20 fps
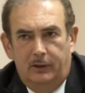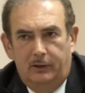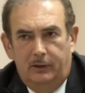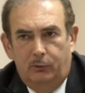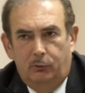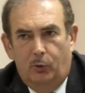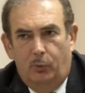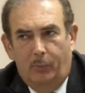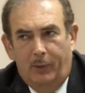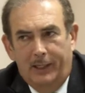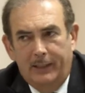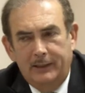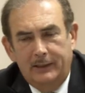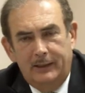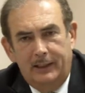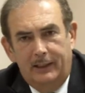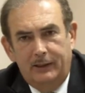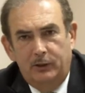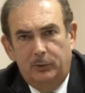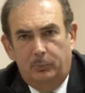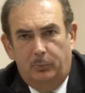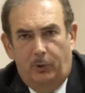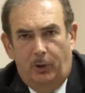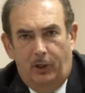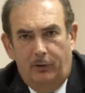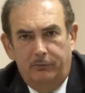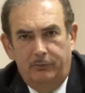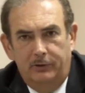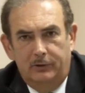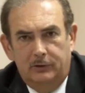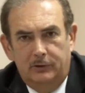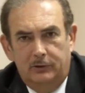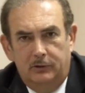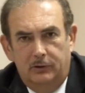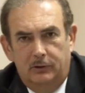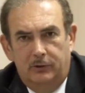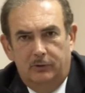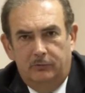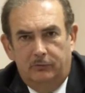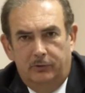that will maintain the
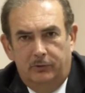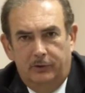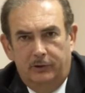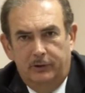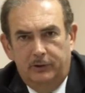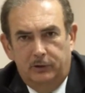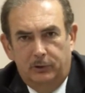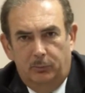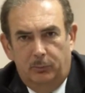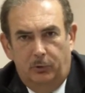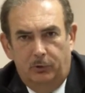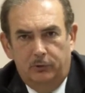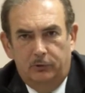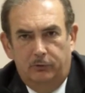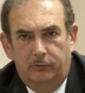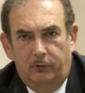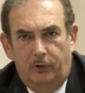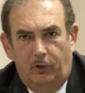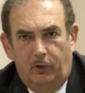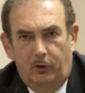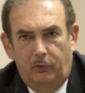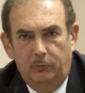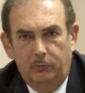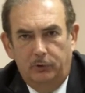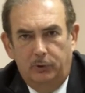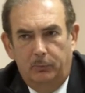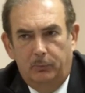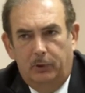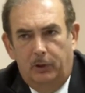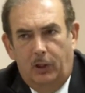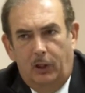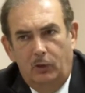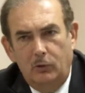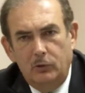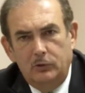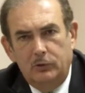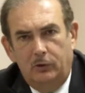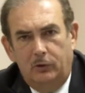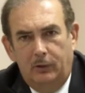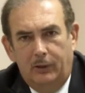profits for these commercial farms, but
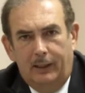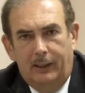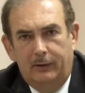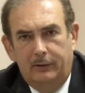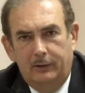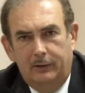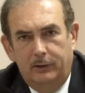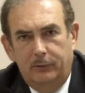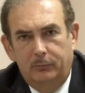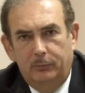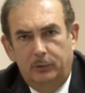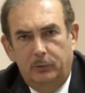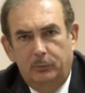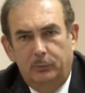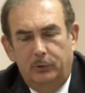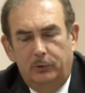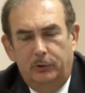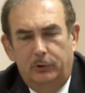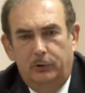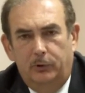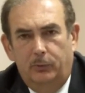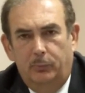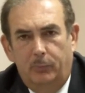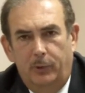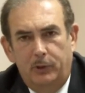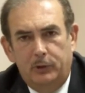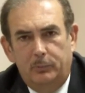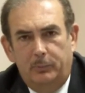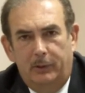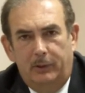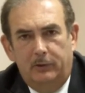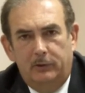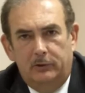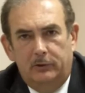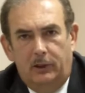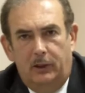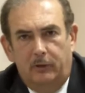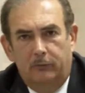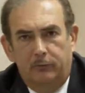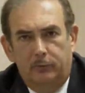also allow them to do a much better
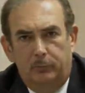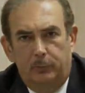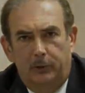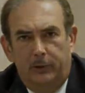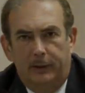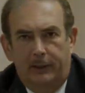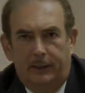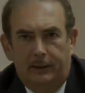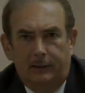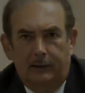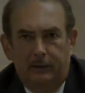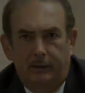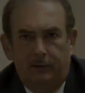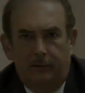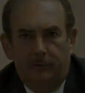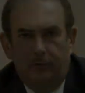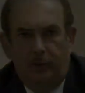job of protecting the